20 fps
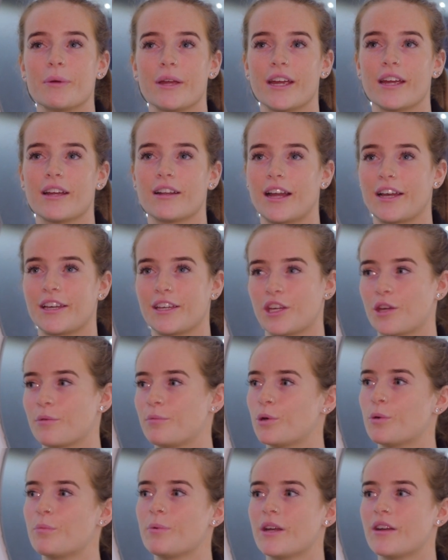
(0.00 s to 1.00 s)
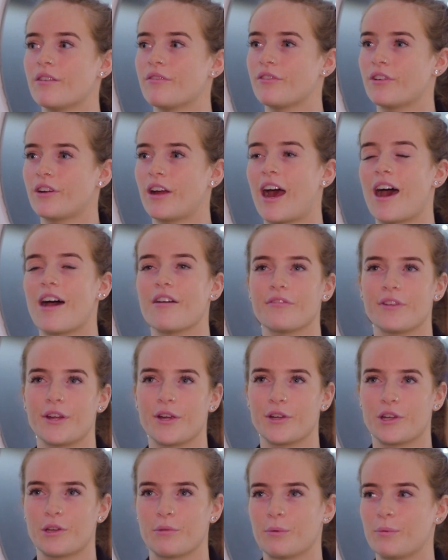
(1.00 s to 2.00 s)
here. Like, you could be up here for 30
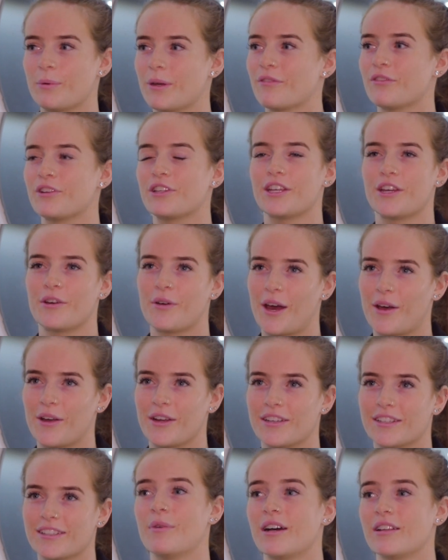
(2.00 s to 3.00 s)
minutes, you could be up here for 2 hours.